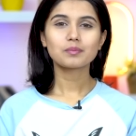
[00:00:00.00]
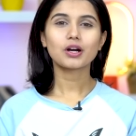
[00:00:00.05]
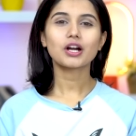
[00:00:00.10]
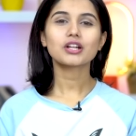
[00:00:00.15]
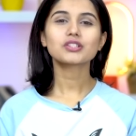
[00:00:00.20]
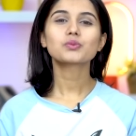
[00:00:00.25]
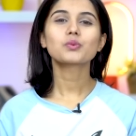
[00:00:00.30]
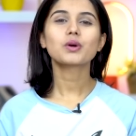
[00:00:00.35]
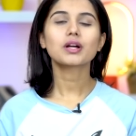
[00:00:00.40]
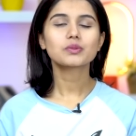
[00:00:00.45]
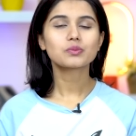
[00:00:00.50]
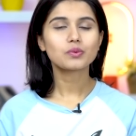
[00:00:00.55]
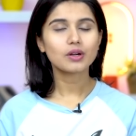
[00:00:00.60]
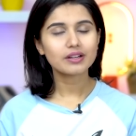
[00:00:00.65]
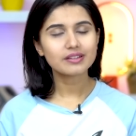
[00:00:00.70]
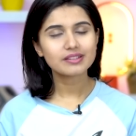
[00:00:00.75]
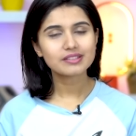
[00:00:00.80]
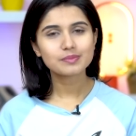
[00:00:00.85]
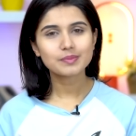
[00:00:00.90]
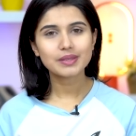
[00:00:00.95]
But what
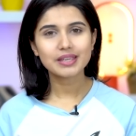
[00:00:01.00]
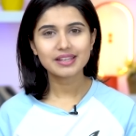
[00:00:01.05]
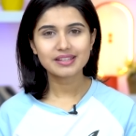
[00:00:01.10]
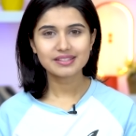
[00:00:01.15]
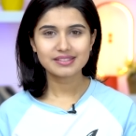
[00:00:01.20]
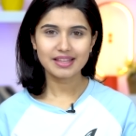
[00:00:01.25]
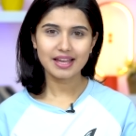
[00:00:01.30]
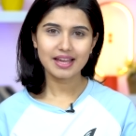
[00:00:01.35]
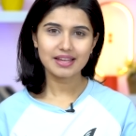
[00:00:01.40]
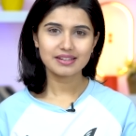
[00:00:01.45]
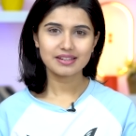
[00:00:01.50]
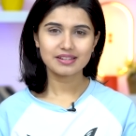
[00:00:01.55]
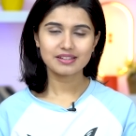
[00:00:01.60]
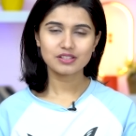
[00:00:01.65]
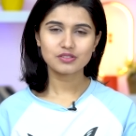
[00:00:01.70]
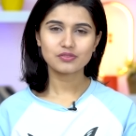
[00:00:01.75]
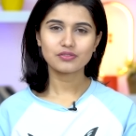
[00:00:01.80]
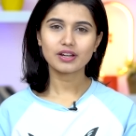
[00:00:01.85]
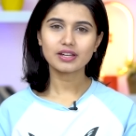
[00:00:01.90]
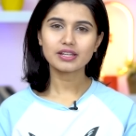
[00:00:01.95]
worries me is that it
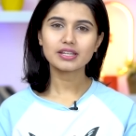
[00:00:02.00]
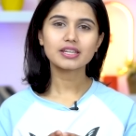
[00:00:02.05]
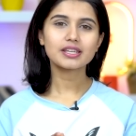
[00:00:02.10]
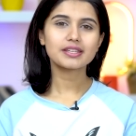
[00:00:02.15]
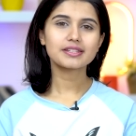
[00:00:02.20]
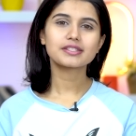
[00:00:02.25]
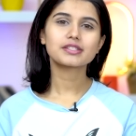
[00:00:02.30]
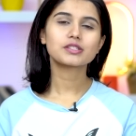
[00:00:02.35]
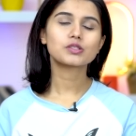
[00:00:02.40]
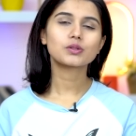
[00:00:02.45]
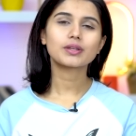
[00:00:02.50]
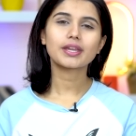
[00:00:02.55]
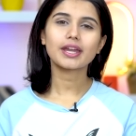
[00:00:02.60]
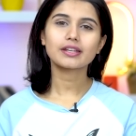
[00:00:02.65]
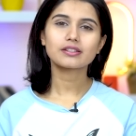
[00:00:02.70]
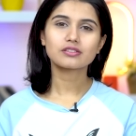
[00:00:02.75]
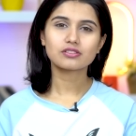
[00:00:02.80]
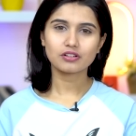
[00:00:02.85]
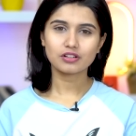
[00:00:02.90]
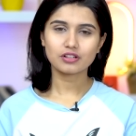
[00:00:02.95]
is very easy to
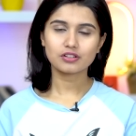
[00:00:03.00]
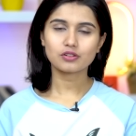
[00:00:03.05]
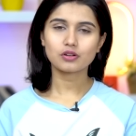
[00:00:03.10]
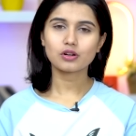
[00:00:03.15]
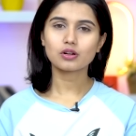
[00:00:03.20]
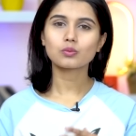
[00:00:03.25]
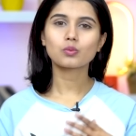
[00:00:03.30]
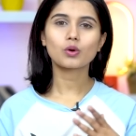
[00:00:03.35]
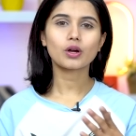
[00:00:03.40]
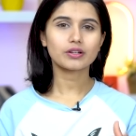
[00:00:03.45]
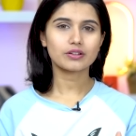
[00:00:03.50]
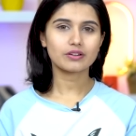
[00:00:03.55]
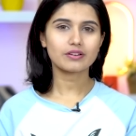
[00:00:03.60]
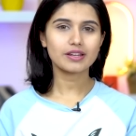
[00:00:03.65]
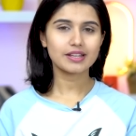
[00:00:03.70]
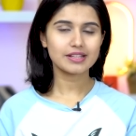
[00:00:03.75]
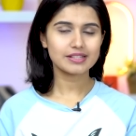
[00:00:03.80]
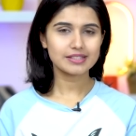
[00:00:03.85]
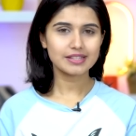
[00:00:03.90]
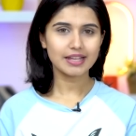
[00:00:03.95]
get dirt or water
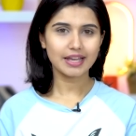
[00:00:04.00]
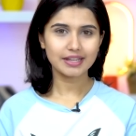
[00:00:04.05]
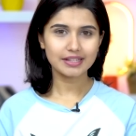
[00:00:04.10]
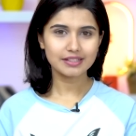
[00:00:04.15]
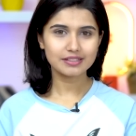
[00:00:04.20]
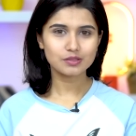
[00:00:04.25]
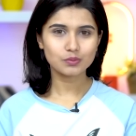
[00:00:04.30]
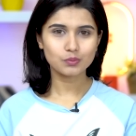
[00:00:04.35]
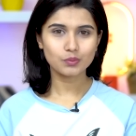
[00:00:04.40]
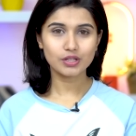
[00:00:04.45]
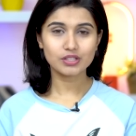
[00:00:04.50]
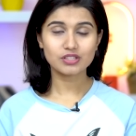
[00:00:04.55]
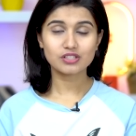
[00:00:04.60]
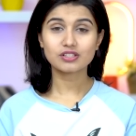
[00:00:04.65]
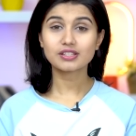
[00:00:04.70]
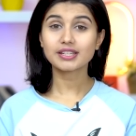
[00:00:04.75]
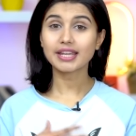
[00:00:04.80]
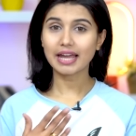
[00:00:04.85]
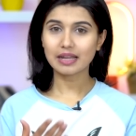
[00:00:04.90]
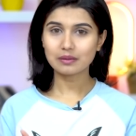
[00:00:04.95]
inside
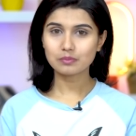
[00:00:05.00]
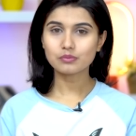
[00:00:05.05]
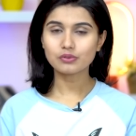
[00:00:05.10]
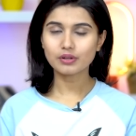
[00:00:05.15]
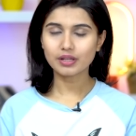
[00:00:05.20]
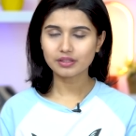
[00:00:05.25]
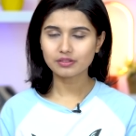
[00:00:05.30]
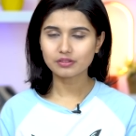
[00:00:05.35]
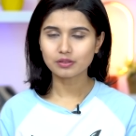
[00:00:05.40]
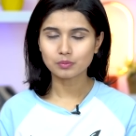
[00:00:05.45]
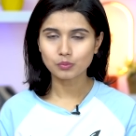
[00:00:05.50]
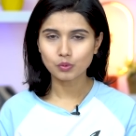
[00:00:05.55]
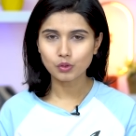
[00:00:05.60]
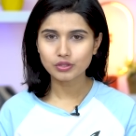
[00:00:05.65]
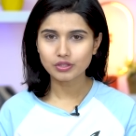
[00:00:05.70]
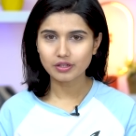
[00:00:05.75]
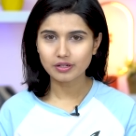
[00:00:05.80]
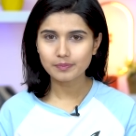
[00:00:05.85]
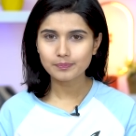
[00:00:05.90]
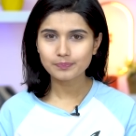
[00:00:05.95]
which can break the
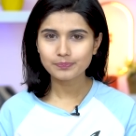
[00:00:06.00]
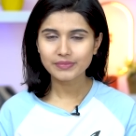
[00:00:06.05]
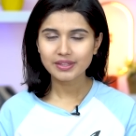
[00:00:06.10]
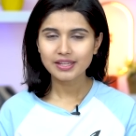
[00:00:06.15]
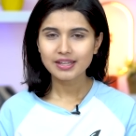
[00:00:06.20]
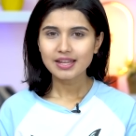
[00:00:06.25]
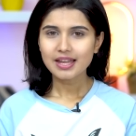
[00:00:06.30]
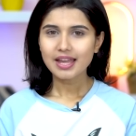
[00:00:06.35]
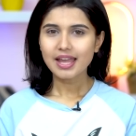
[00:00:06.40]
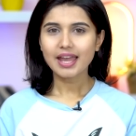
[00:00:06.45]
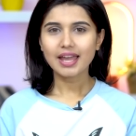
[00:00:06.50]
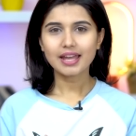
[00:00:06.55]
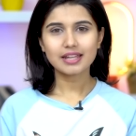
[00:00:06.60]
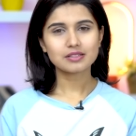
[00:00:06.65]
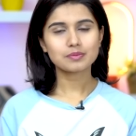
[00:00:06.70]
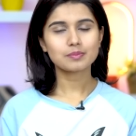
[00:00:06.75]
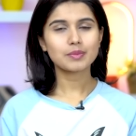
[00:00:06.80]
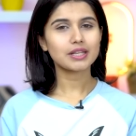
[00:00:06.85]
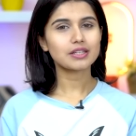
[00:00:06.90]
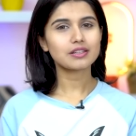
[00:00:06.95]
motor.
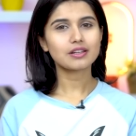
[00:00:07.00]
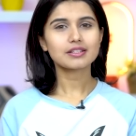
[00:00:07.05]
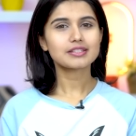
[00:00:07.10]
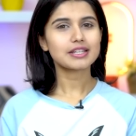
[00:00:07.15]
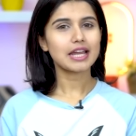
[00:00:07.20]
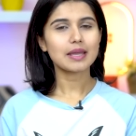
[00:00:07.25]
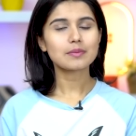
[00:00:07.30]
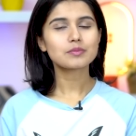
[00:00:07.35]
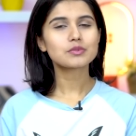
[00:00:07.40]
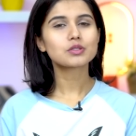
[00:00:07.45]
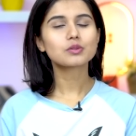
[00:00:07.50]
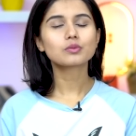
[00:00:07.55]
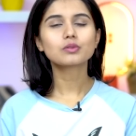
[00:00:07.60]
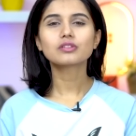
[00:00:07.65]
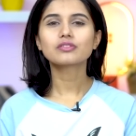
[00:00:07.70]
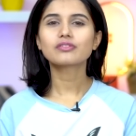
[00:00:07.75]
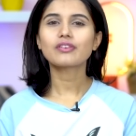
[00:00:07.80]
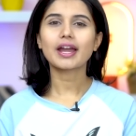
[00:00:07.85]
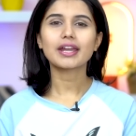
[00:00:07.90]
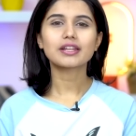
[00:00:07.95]
And many a times you
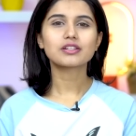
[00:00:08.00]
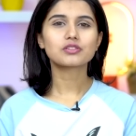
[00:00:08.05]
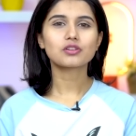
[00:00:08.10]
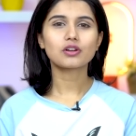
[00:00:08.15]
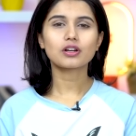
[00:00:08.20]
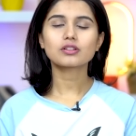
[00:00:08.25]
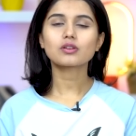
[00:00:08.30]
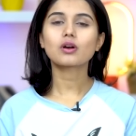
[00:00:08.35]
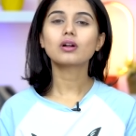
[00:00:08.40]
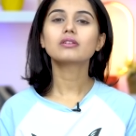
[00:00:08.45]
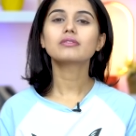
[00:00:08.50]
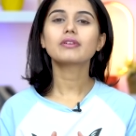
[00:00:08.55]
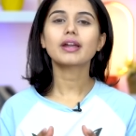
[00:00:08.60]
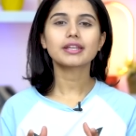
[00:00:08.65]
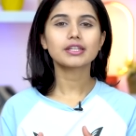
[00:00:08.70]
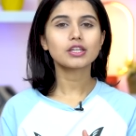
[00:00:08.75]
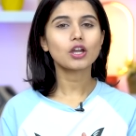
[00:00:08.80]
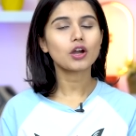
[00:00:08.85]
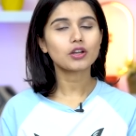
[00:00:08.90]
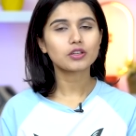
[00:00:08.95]
will find dirt
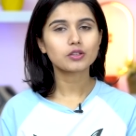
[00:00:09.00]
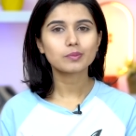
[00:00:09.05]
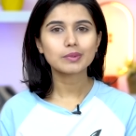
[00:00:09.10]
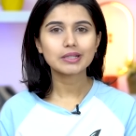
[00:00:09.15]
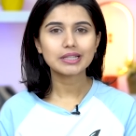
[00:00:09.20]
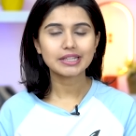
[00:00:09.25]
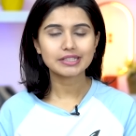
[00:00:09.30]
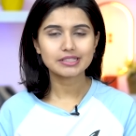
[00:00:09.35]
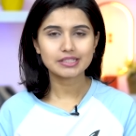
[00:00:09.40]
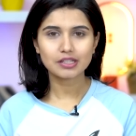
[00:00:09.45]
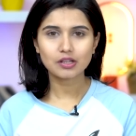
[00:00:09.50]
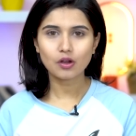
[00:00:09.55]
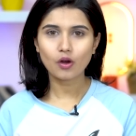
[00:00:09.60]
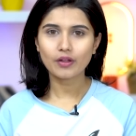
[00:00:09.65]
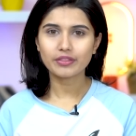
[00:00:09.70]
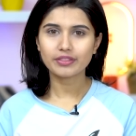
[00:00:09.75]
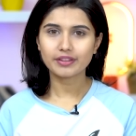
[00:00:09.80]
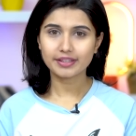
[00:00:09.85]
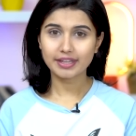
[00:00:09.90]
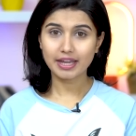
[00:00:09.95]
already accumulating
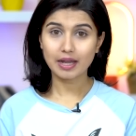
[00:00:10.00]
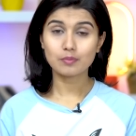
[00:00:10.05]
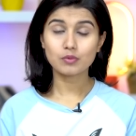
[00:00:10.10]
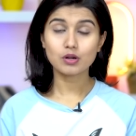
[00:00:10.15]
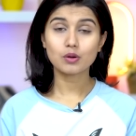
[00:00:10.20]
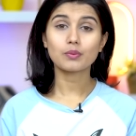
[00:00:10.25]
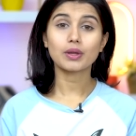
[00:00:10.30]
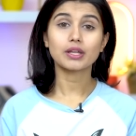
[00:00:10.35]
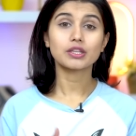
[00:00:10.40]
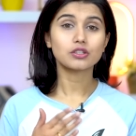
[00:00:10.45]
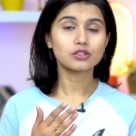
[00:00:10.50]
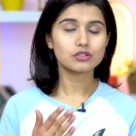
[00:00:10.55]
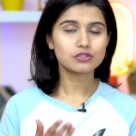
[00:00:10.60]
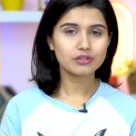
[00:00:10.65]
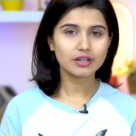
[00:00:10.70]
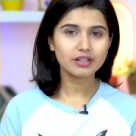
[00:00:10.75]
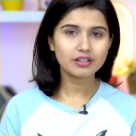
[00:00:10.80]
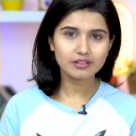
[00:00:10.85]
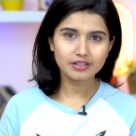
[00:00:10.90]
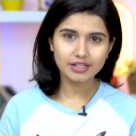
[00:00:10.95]
on the camera when you
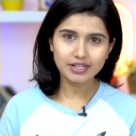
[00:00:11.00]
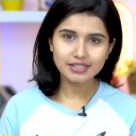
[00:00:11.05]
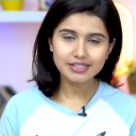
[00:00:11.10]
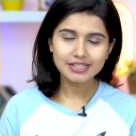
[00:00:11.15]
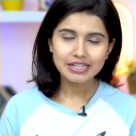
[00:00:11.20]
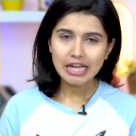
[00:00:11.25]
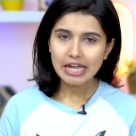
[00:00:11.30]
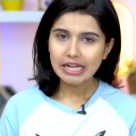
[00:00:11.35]
trigger it.